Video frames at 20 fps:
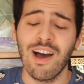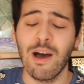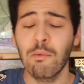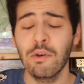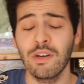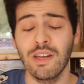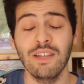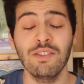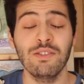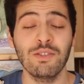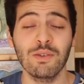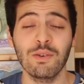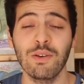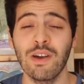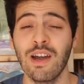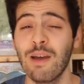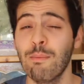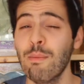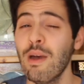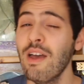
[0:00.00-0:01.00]
I'm on
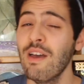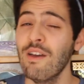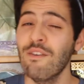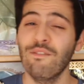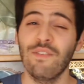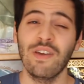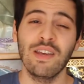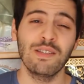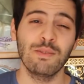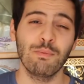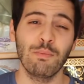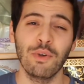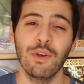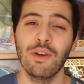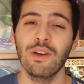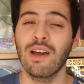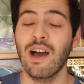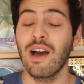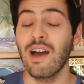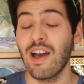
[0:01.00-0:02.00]
Instagram,
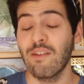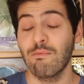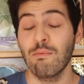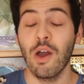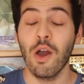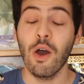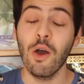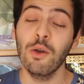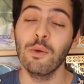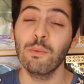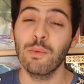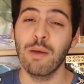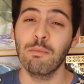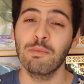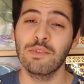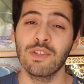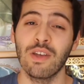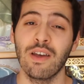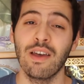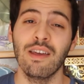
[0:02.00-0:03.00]
Facebook, I have my own
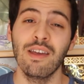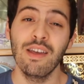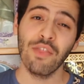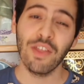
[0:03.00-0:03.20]
website.